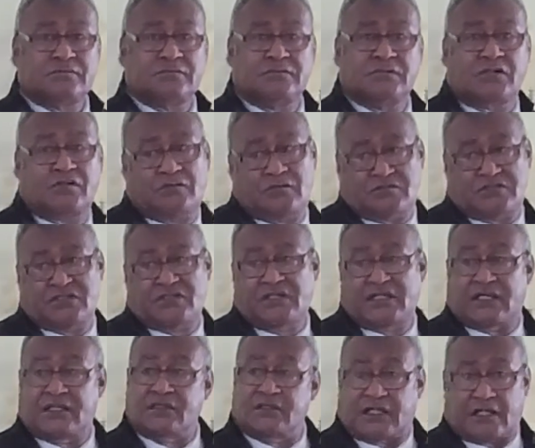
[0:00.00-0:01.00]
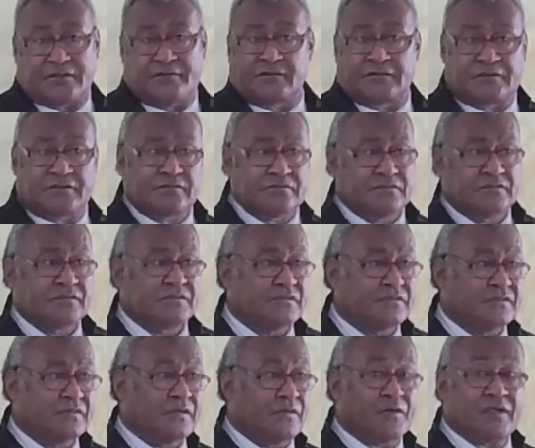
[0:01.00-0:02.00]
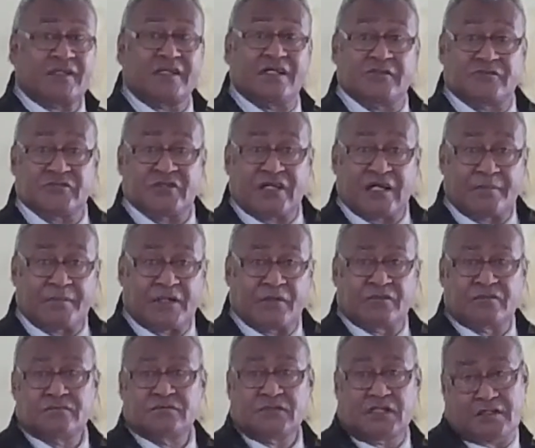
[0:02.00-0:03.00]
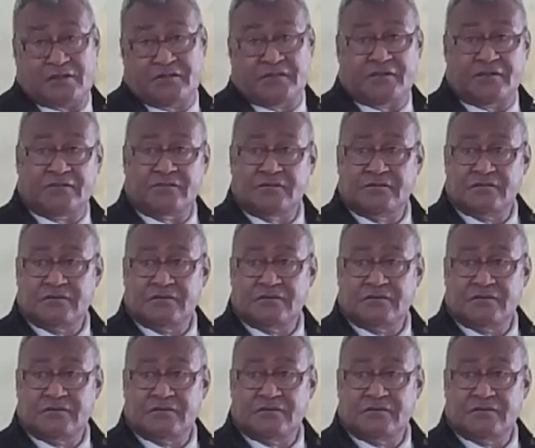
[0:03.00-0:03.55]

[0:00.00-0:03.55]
Kono to sini kala, I don't know. What are they talking about? I don't know.